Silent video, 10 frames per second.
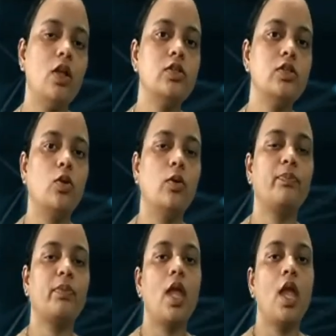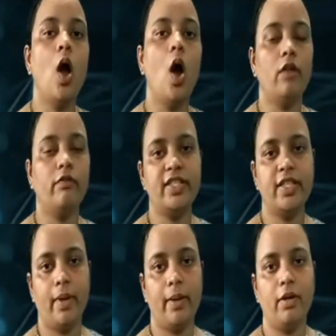So always
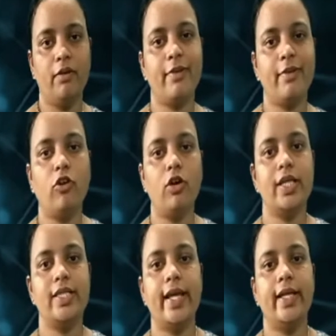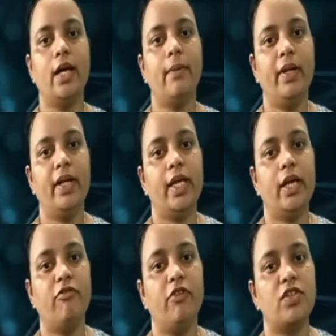remember, before designing a
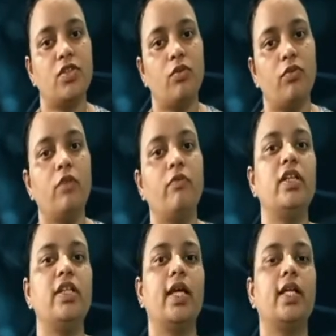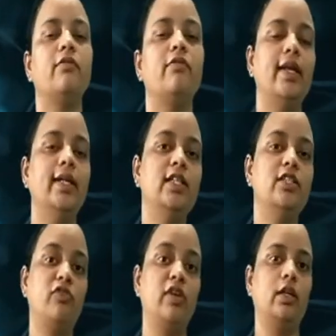PDA, first of all we take the valid
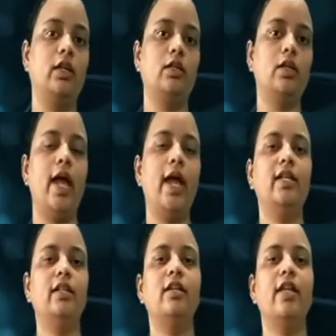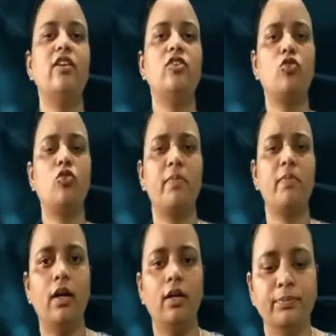string, and the length should be a